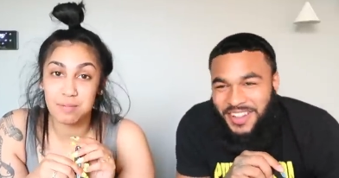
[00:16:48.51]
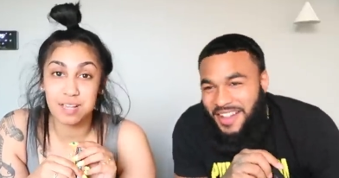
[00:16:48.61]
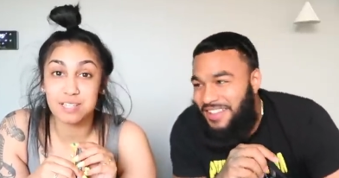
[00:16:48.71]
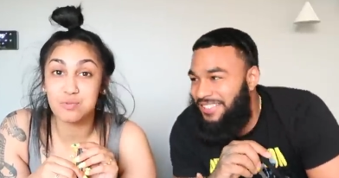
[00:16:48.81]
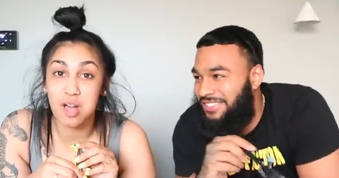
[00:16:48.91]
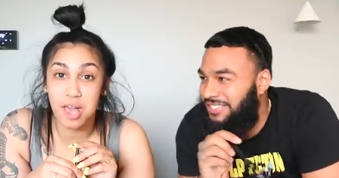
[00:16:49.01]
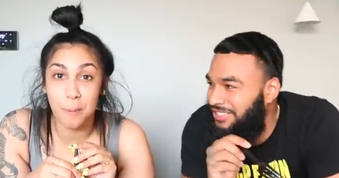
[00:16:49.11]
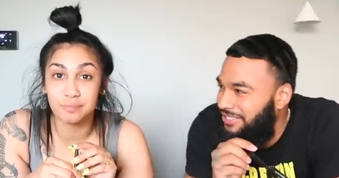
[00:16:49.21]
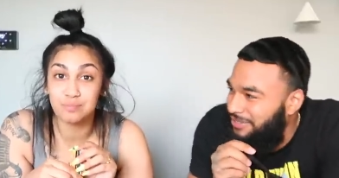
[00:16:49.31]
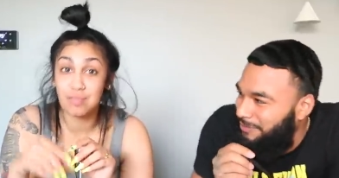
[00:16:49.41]
Speaker 1: Hey, guess what?
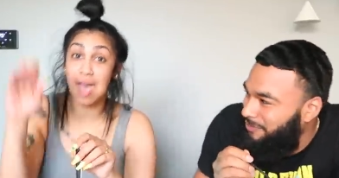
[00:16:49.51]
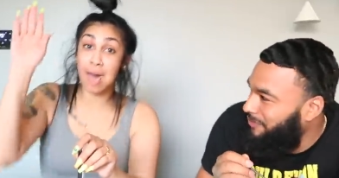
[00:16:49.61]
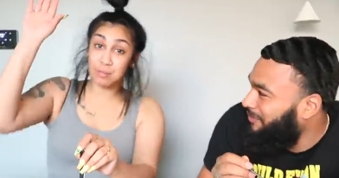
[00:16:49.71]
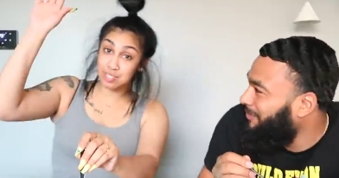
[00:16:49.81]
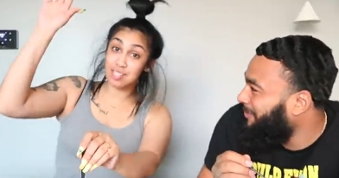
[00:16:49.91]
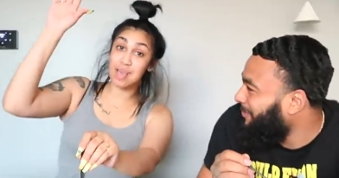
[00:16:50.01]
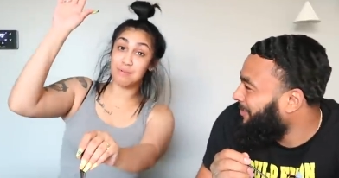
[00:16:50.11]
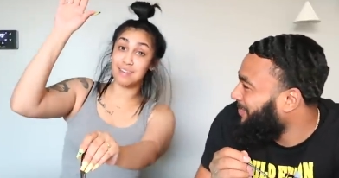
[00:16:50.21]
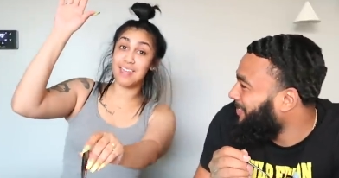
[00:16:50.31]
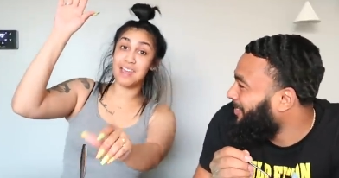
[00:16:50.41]
I'm a
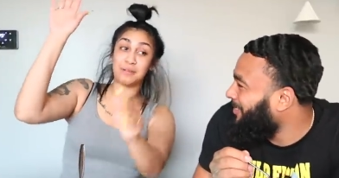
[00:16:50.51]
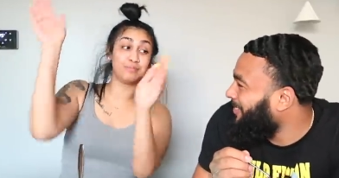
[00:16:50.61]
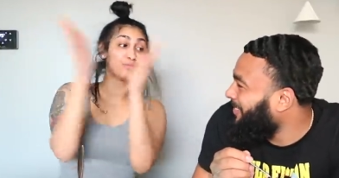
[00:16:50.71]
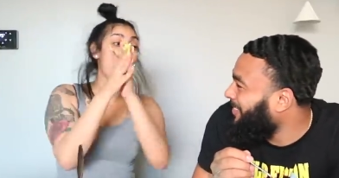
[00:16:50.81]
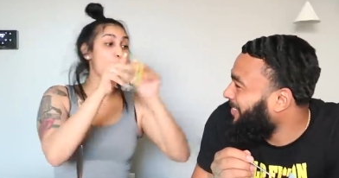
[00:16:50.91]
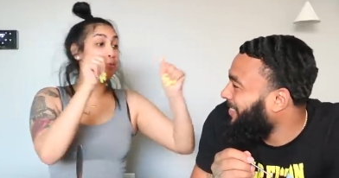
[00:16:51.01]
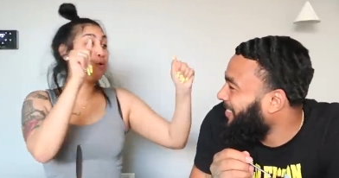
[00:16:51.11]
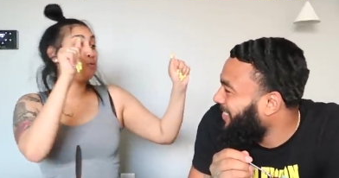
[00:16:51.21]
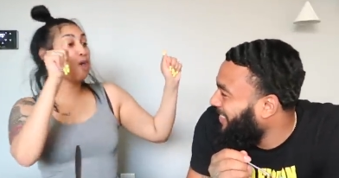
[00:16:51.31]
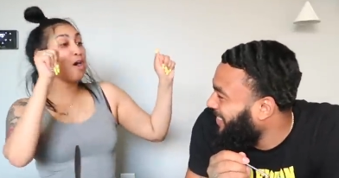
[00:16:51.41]
celebrity now. Woo